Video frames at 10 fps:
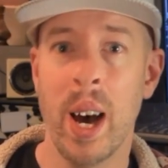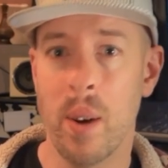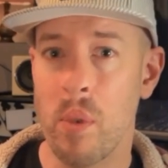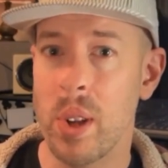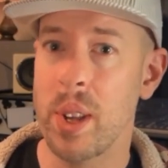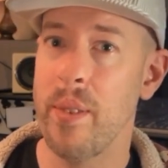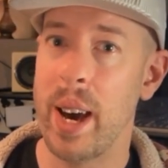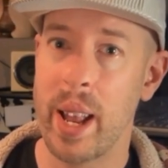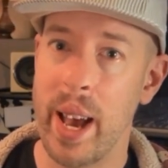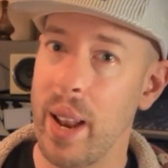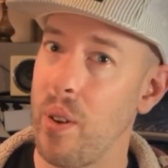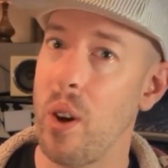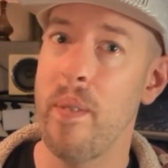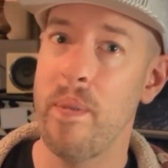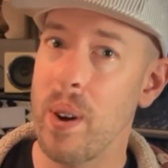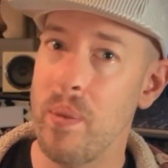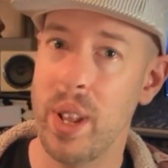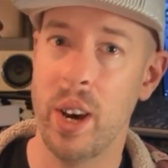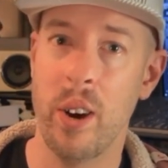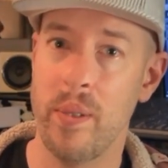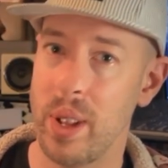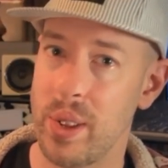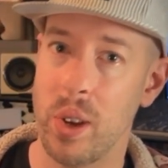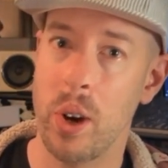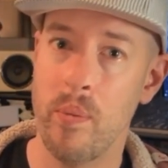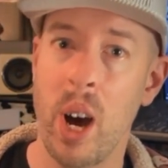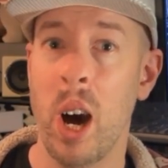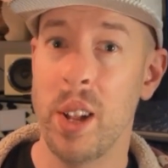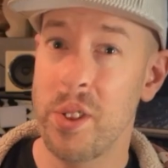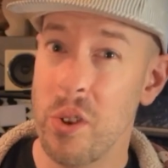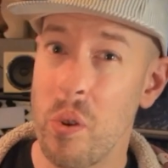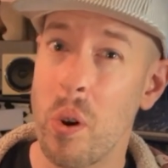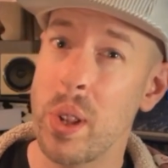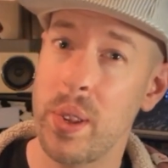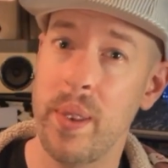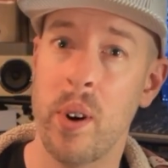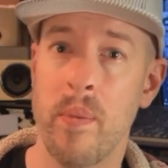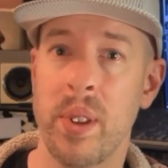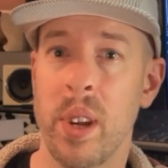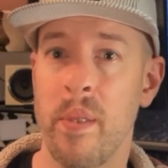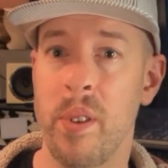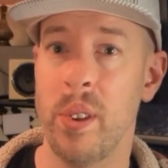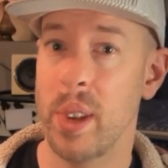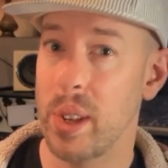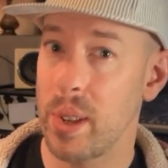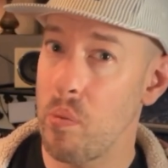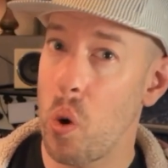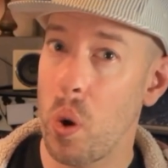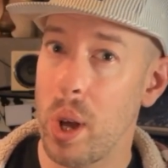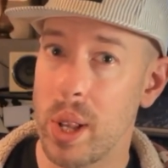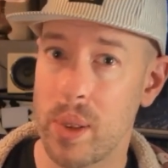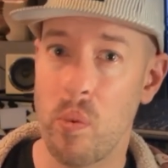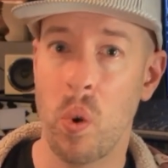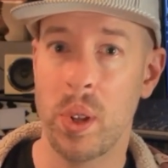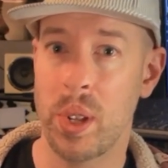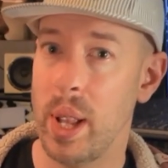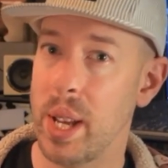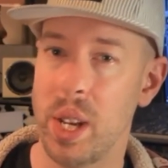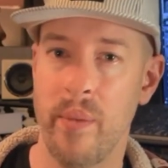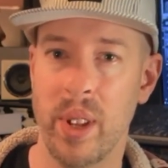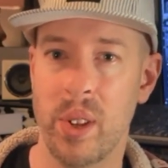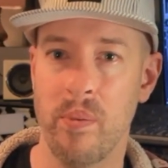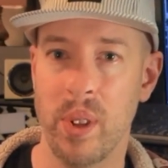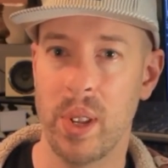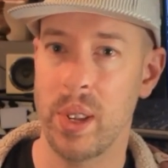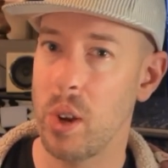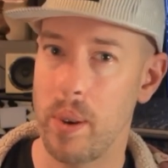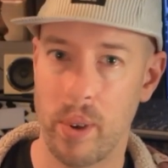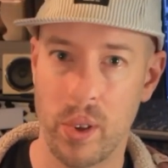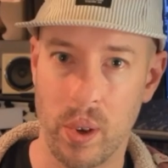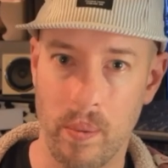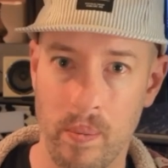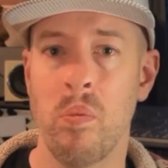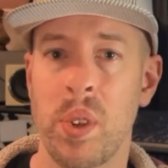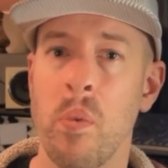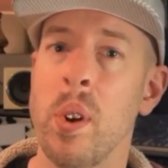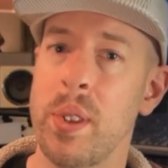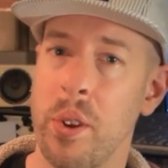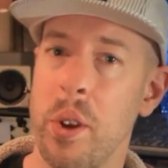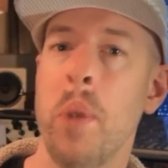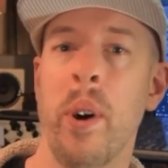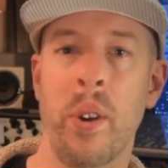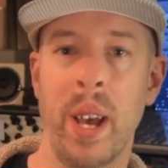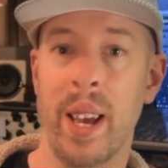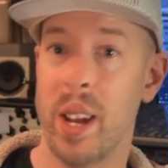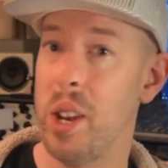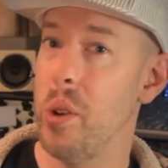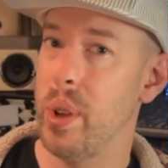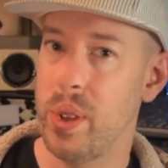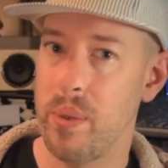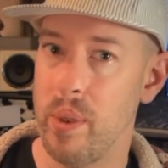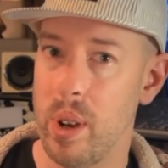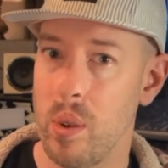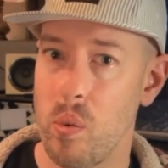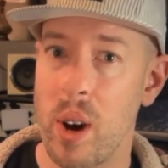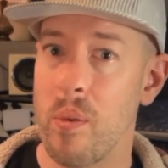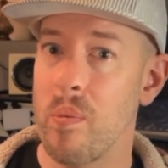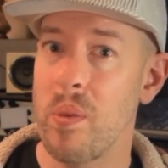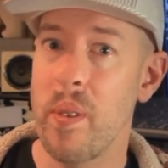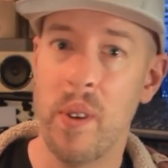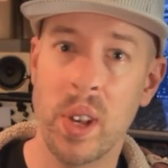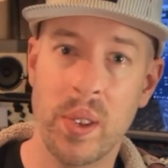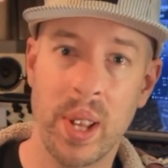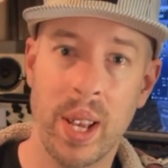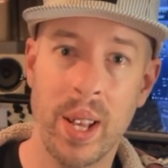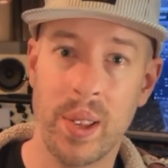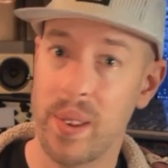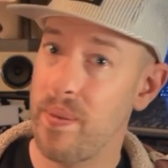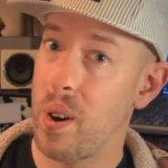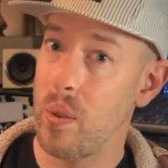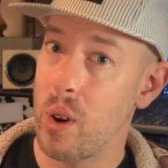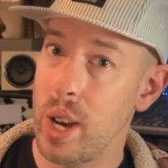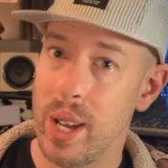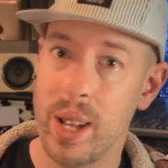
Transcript: and whilst I've had a hell of a lot of fun with it over this time, I do honestly find myself using a smaller and smaller selection of instruments as time goes on. So what's so good about getting a new instrument? Well, the first thing is it's fun, right?